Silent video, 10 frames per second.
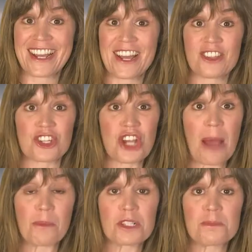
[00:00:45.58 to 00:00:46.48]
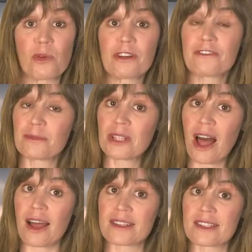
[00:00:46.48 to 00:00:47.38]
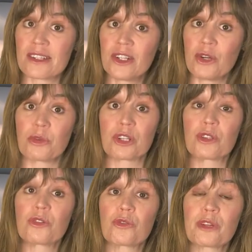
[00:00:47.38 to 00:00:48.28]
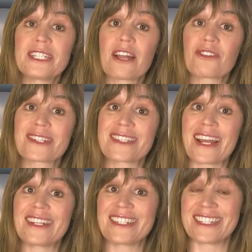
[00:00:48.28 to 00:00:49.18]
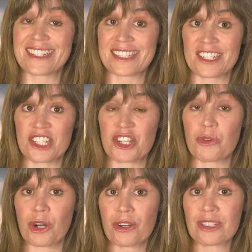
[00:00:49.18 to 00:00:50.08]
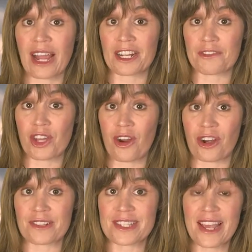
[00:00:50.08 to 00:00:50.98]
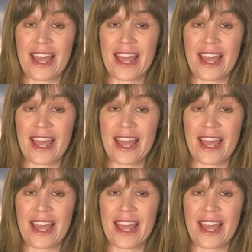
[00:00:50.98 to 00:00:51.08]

The shop was born from loss. When a local retailer decided to discontinue her line of yarns,